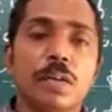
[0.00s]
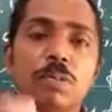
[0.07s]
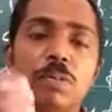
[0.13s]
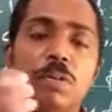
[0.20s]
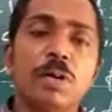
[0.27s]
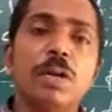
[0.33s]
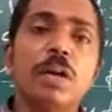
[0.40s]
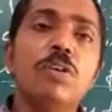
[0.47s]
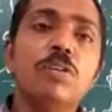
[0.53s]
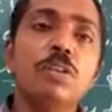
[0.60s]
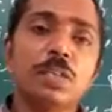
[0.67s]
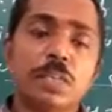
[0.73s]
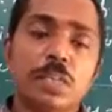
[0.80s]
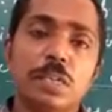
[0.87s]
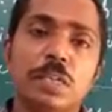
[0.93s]
worn
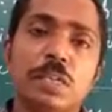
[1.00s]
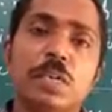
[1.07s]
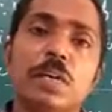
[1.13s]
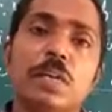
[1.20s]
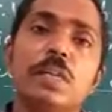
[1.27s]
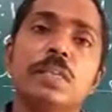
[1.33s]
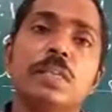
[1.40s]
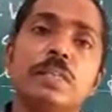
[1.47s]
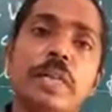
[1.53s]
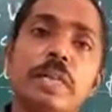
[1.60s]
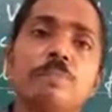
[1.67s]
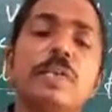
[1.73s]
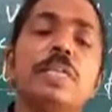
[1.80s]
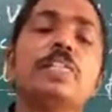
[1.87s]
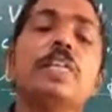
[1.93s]
out
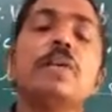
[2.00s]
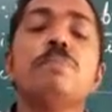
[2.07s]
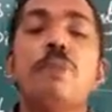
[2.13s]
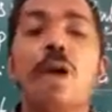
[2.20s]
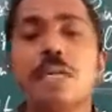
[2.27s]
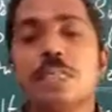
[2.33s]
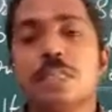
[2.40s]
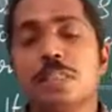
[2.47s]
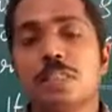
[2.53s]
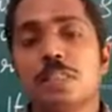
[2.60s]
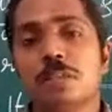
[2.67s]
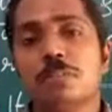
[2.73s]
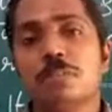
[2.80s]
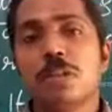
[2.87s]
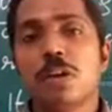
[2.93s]
that machine parts
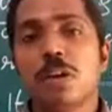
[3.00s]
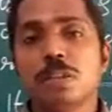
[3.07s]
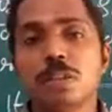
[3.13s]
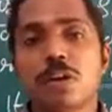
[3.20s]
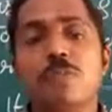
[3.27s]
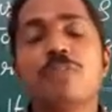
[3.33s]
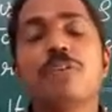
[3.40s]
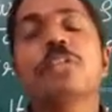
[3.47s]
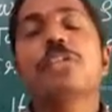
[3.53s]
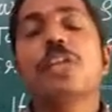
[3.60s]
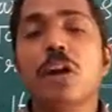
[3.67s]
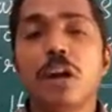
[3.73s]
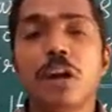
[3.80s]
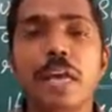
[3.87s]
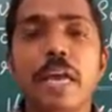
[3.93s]
because of friction
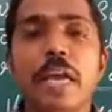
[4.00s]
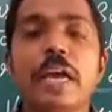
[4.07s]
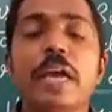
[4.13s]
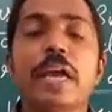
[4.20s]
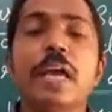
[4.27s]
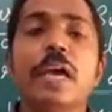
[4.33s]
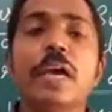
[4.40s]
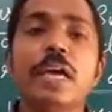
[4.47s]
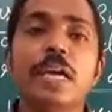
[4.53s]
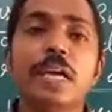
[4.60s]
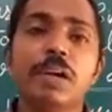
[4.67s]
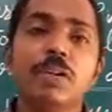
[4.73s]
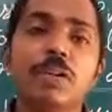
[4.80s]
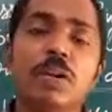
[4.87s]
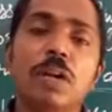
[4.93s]
only
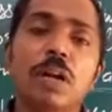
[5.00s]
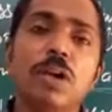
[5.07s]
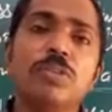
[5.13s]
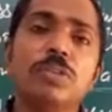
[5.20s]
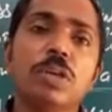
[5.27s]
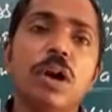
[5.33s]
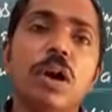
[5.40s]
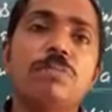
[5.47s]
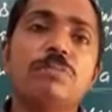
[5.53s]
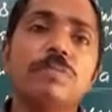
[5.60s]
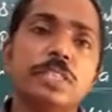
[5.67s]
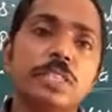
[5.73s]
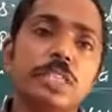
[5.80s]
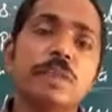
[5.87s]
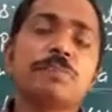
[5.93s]
worn out
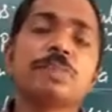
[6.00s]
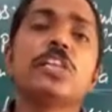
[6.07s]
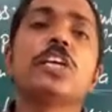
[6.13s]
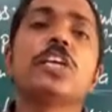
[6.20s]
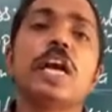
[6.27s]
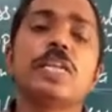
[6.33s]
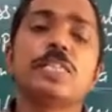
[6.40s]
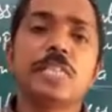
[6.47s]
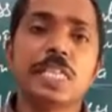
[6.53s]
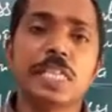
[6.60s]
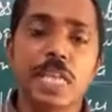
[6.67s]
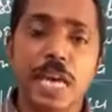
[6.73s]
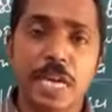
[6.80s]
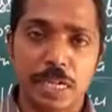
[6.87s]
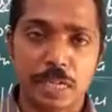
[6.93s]
of steps, you can see
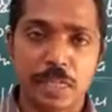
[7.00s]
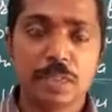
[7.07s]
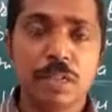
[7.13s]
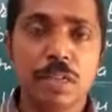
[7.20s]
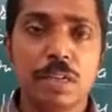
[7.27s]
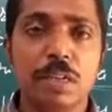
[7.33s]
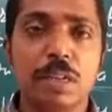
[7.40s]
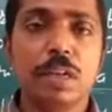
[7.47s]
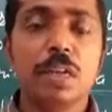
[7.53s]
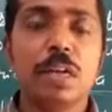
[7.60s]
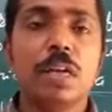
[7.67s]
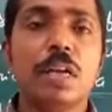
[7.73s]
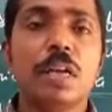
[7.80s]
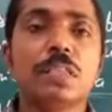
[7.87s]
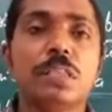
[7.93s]
there.
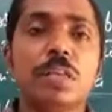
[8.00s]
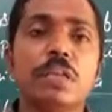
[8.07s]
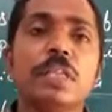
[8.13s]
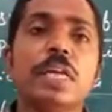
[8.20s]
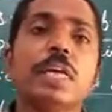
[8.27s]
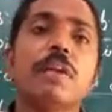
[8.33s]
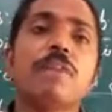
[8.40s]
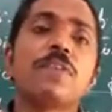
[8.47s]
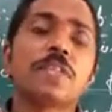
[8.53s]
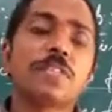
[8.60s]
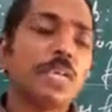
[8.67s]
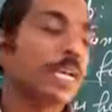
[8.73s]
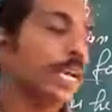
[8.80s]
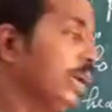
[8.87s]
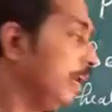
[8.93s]
So there are
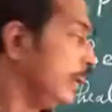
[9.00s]
friction